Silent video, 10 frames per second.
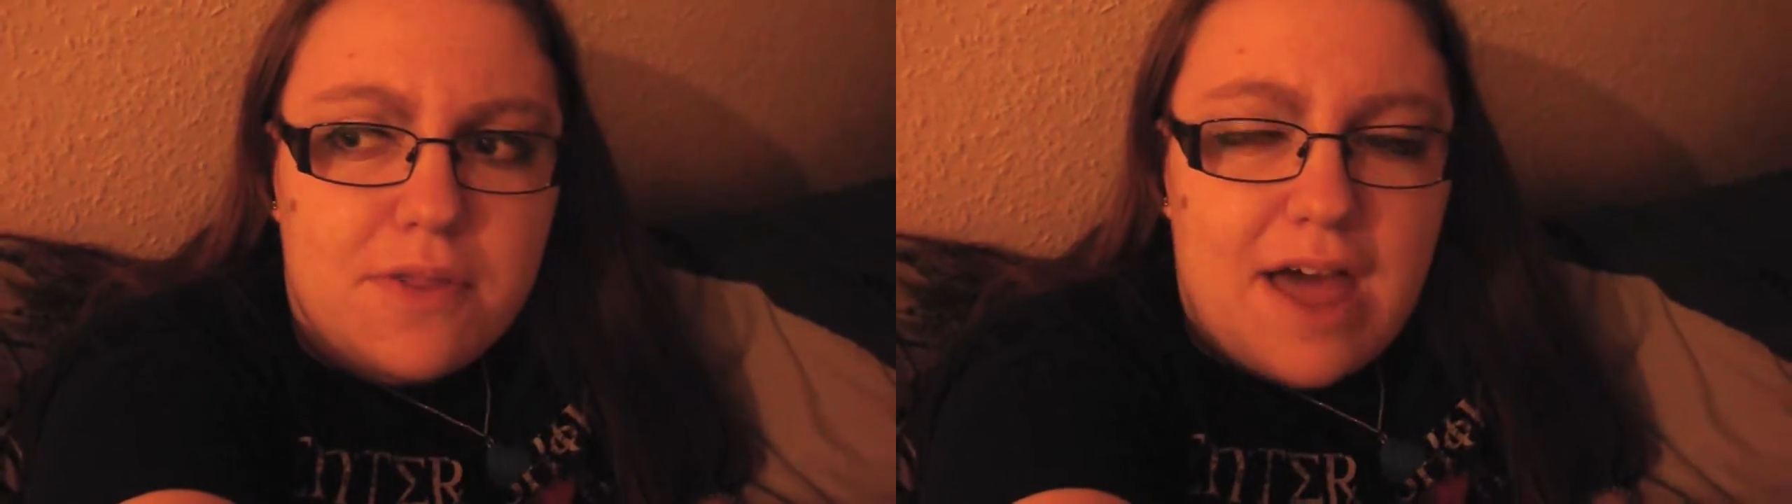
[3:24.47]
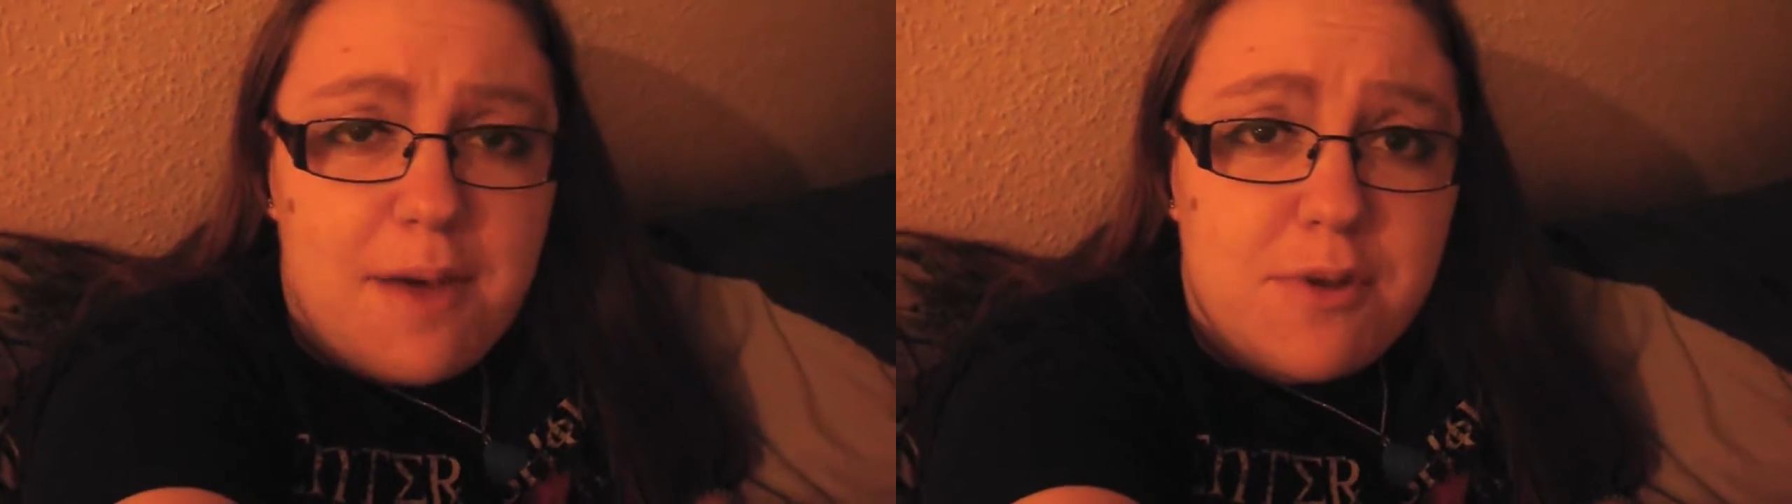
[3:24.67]

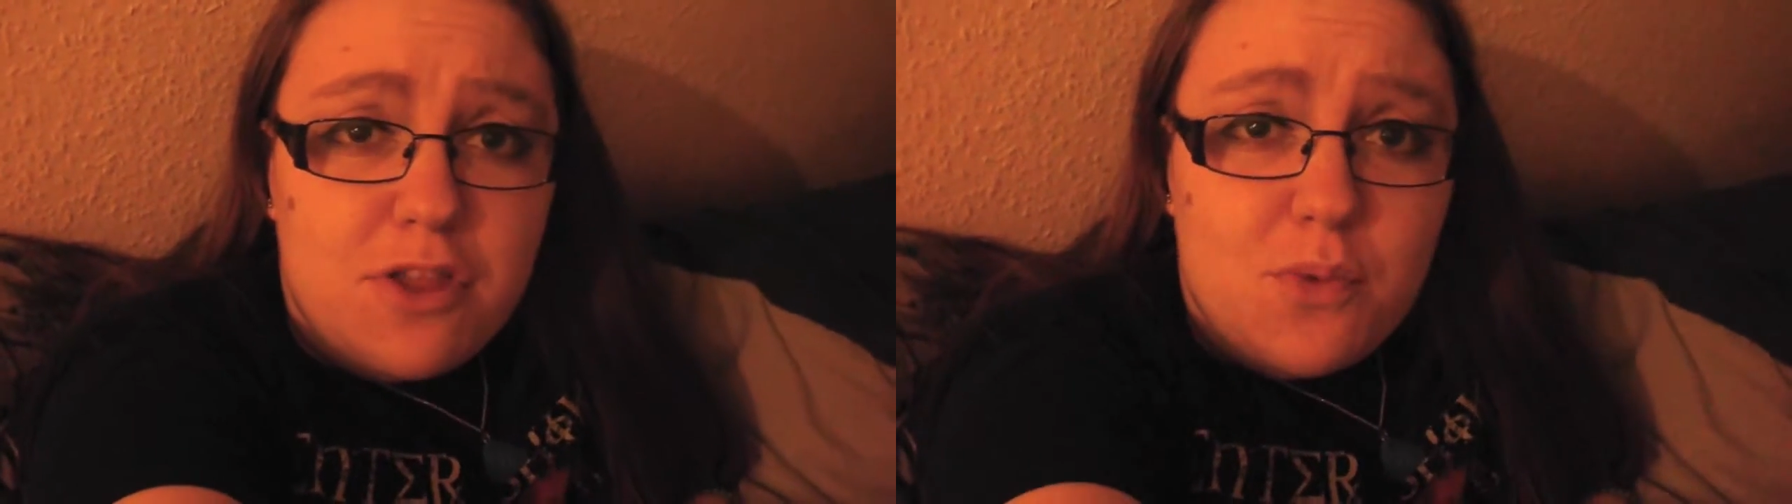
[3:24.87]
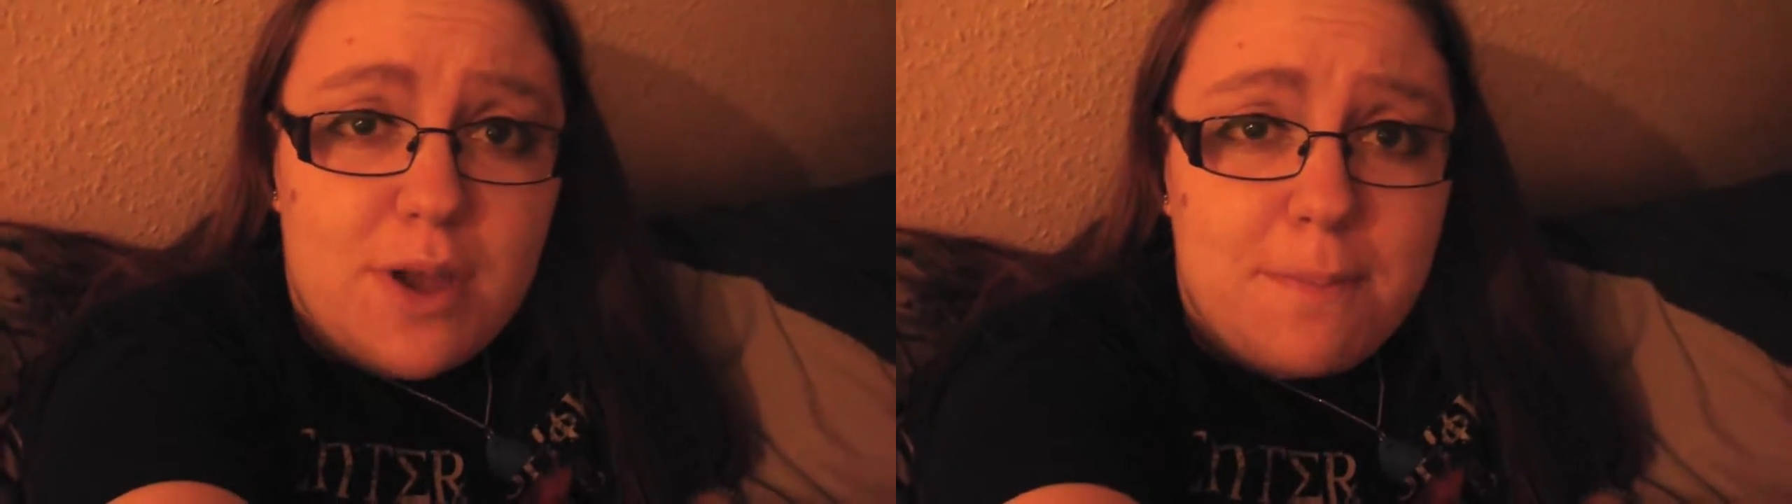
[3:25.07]
that happened
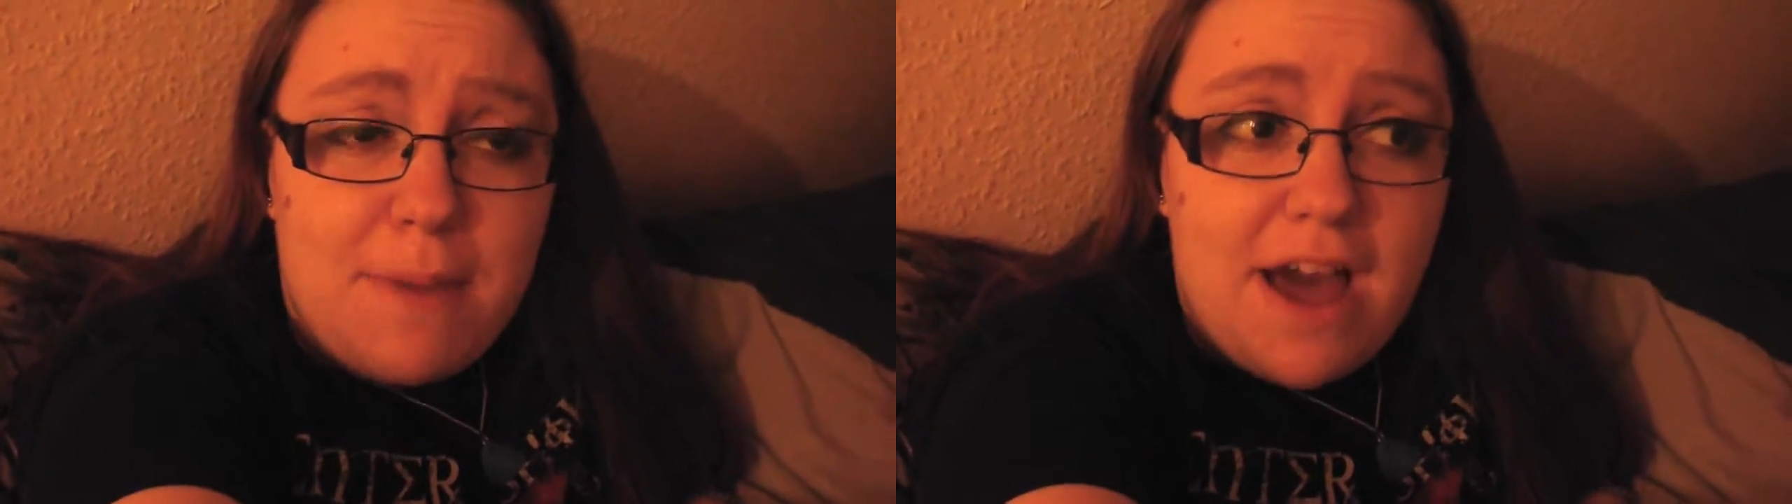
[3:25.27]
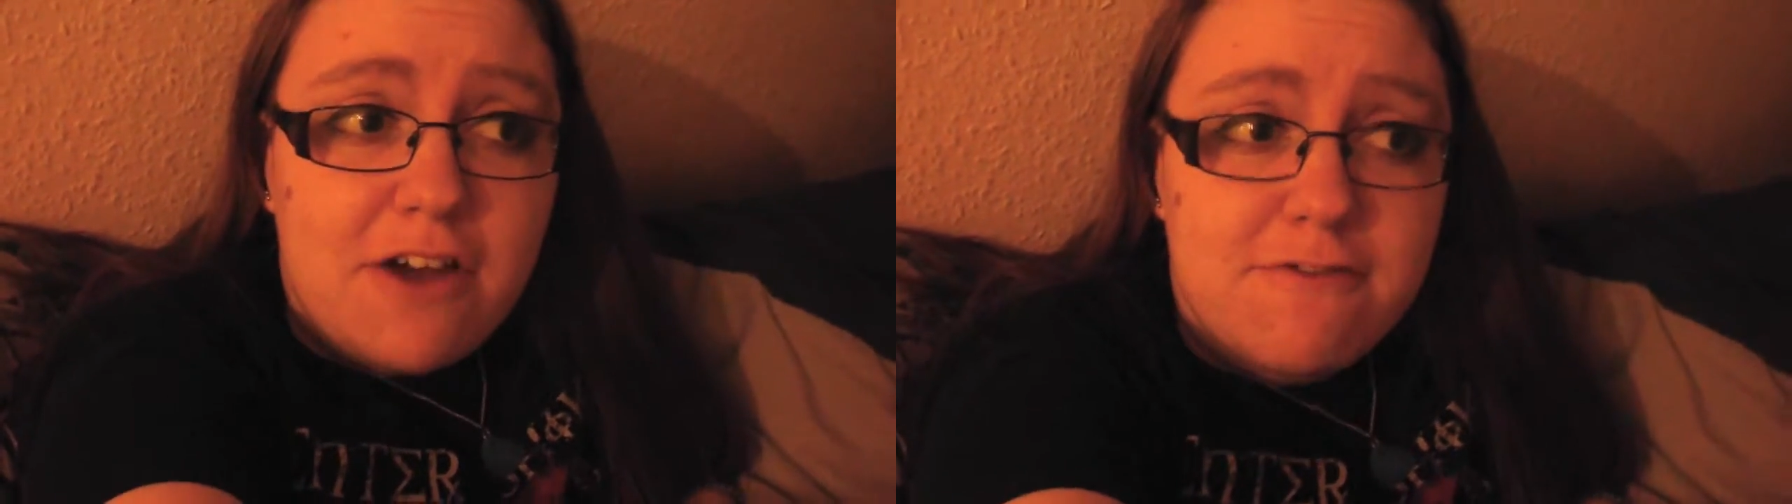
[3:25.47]
on the way
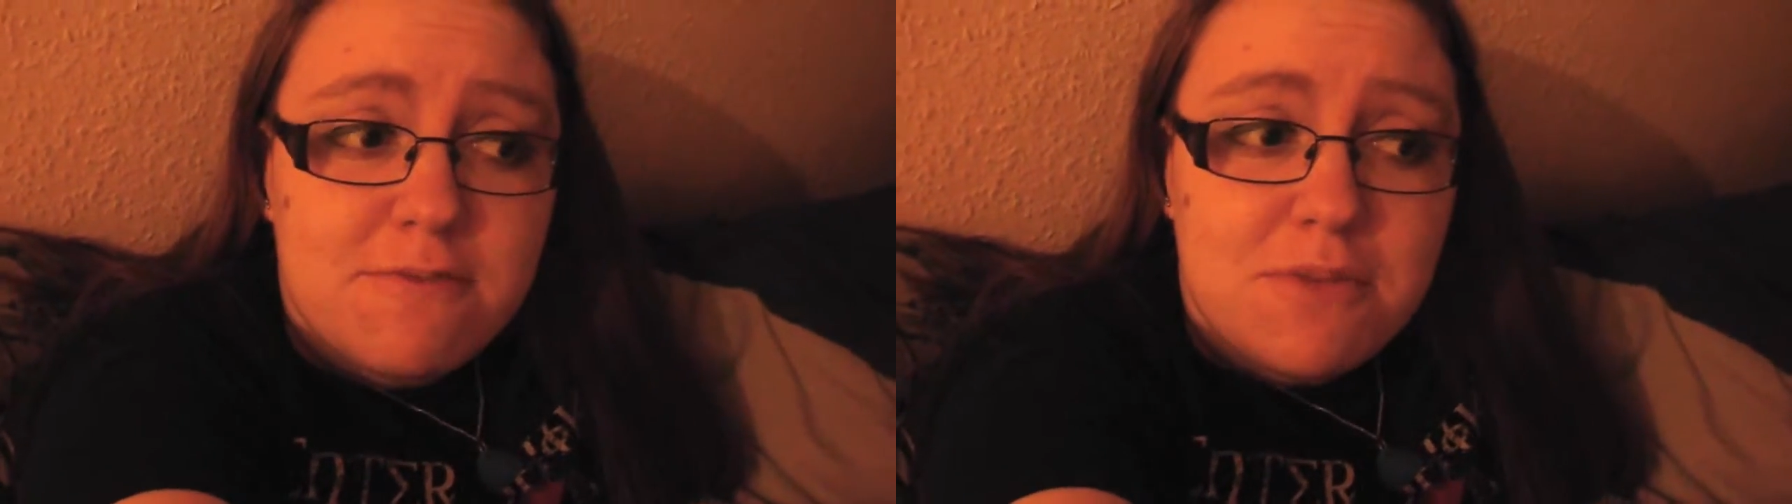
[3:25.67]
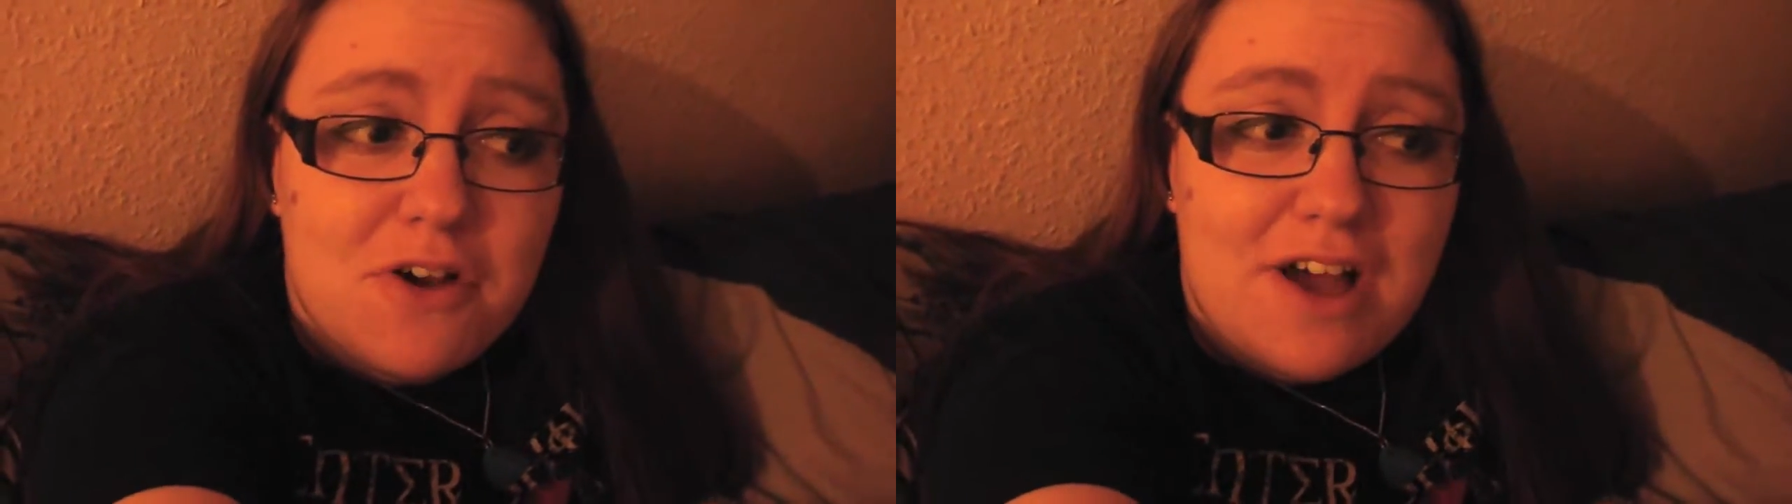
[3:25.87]
back
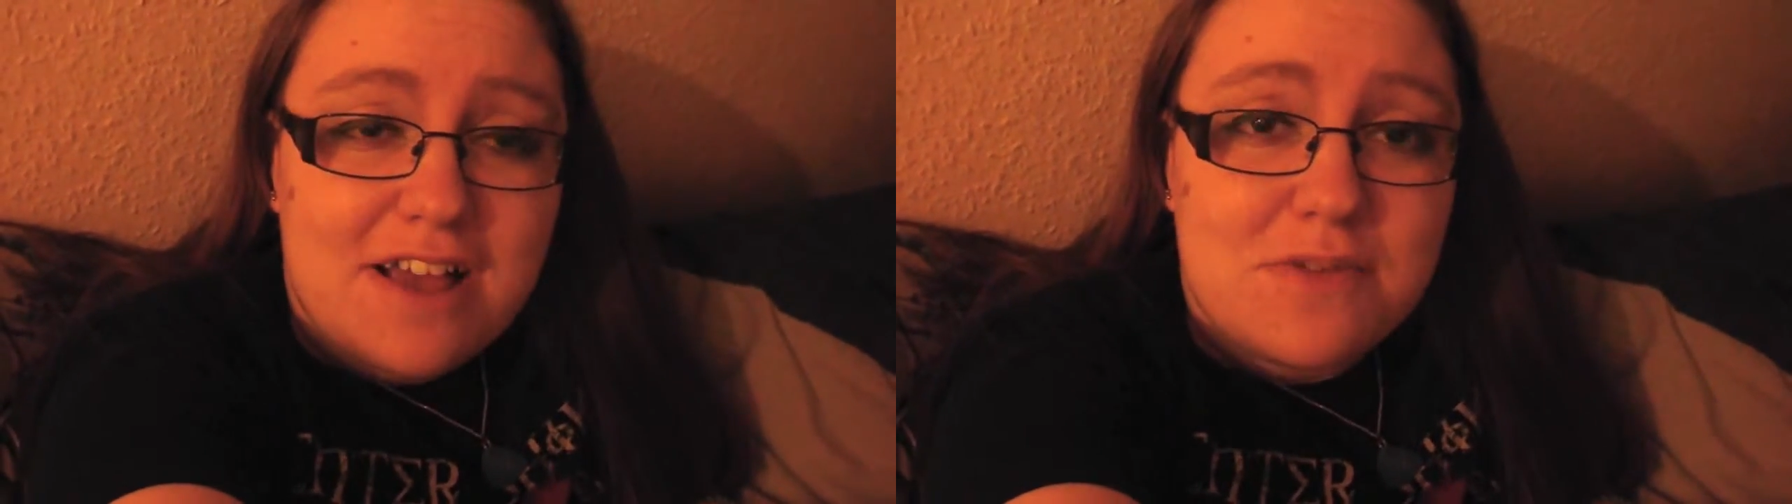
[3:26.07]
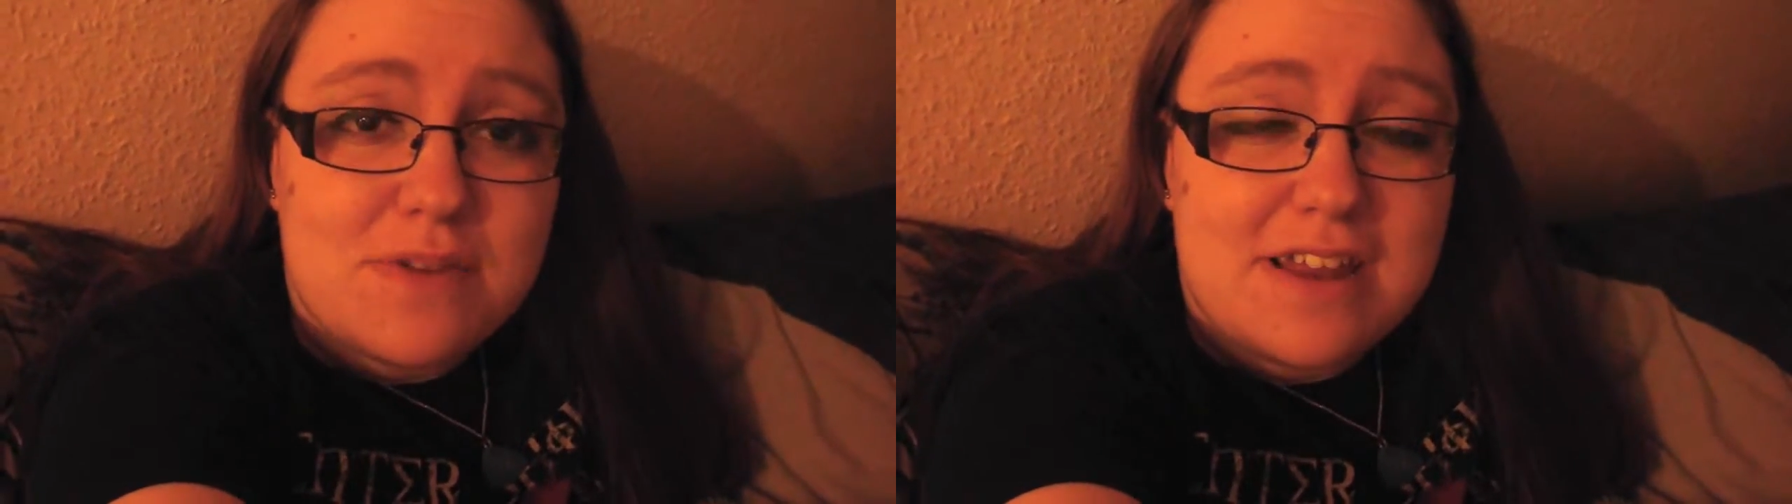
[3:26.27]
from
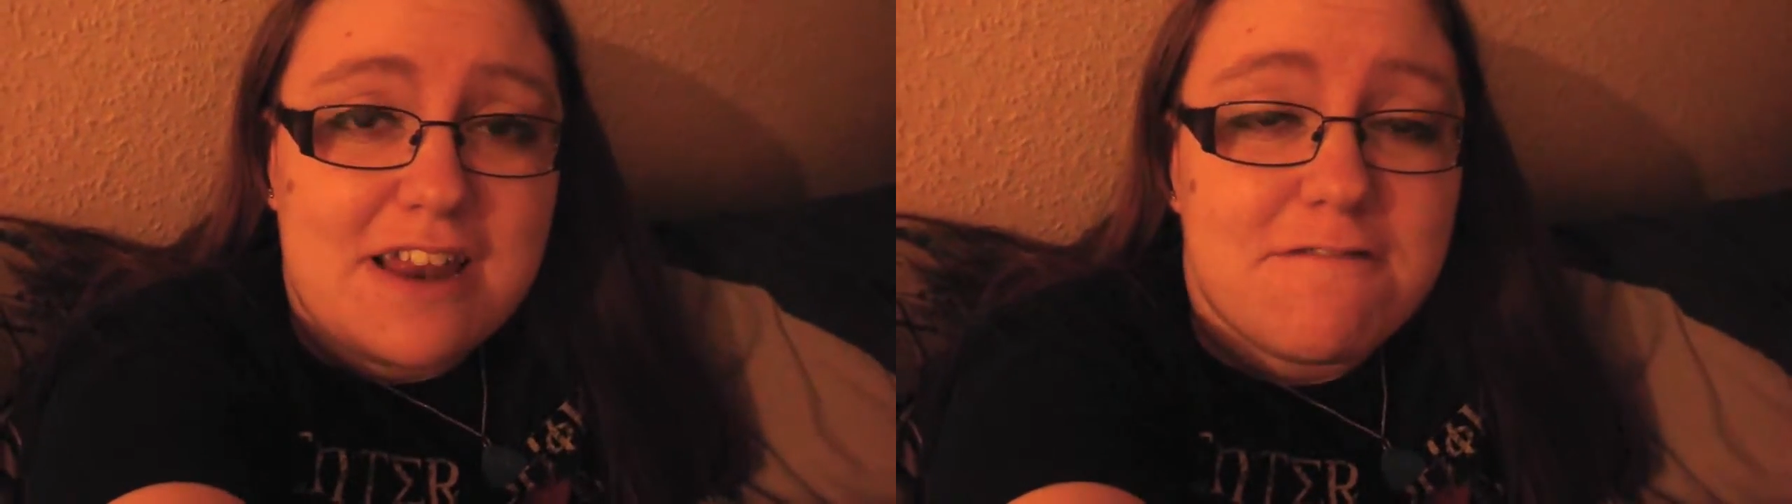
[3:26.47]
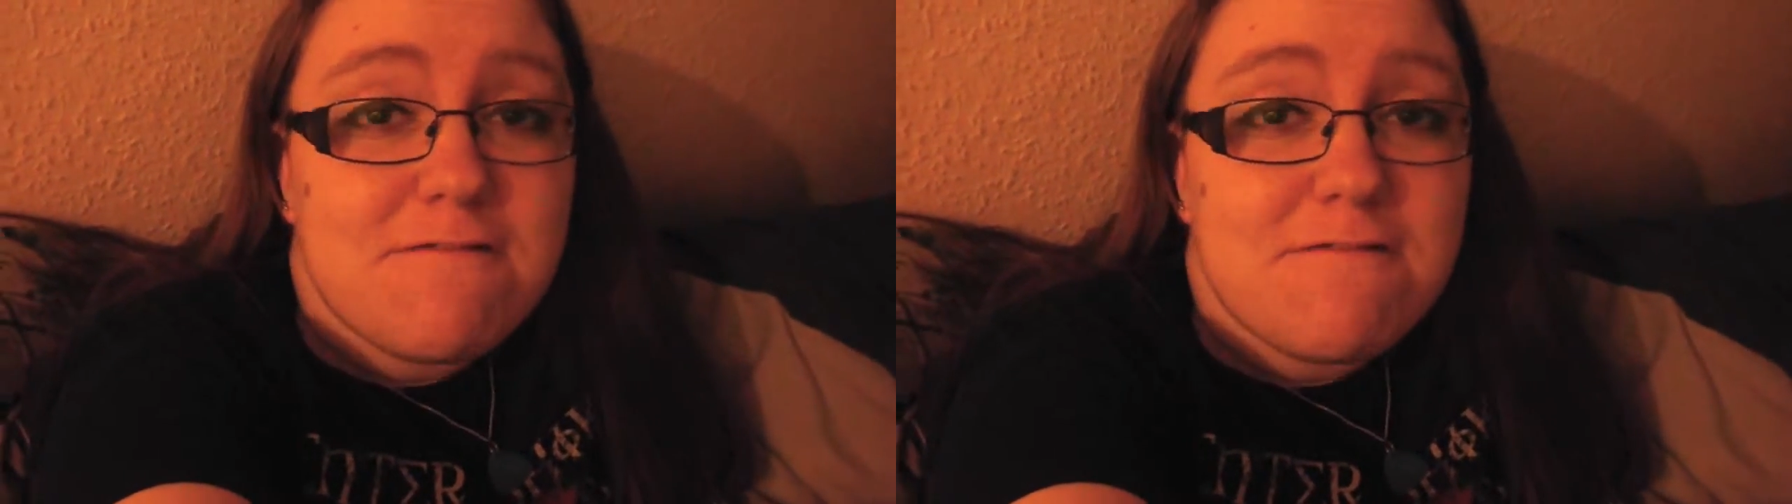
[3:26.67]
Doncaster was I nearly